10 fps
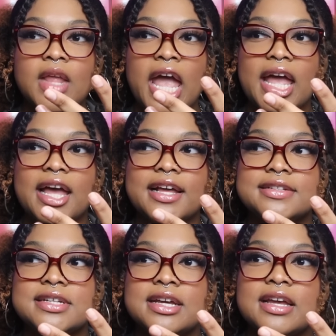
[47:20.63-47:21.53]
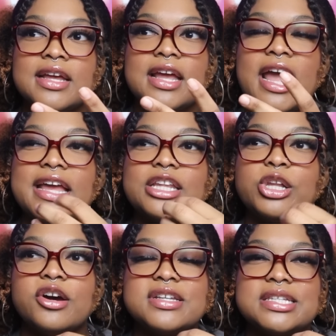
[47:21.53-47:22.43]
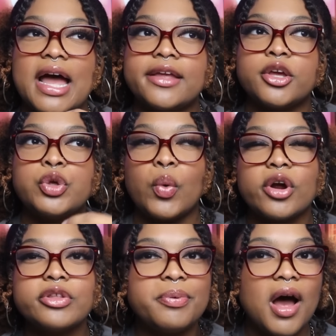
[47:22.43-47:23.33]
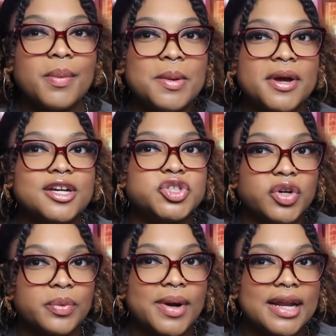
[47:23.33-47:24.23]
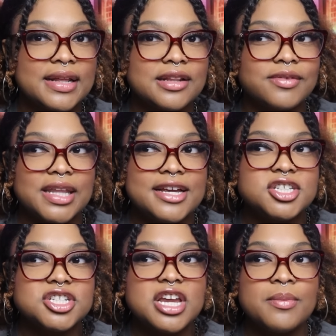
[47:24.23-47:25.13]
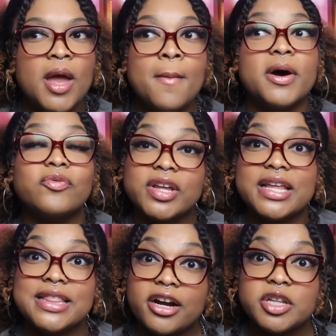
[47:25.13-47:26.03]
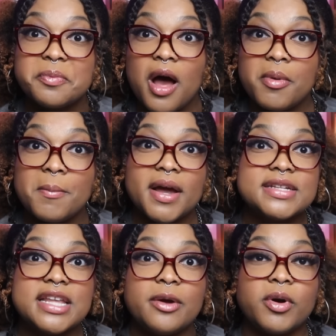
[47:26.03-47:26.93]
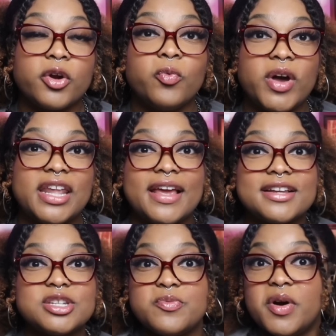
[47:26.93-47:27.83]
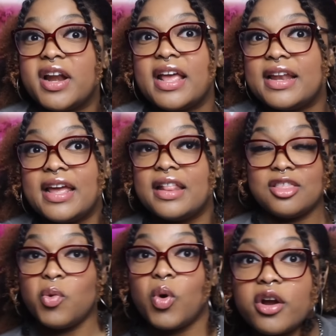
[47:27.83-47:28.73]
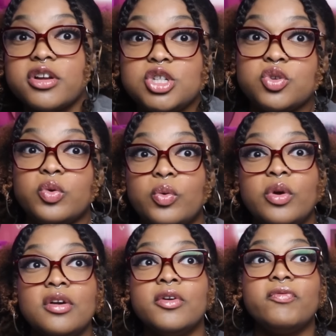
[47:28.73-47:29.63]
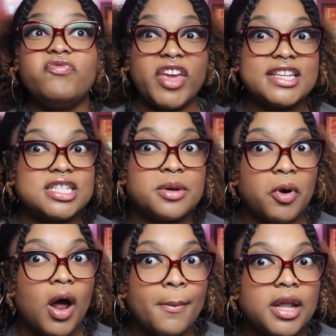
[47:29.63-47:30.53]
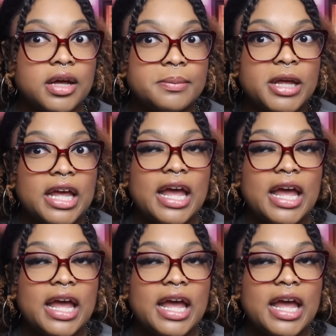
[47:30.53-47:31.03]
And it looks like you're the problem because you're the one ending the relationship, but really they're the problem because they weren't willing to put in the work to fix the problem.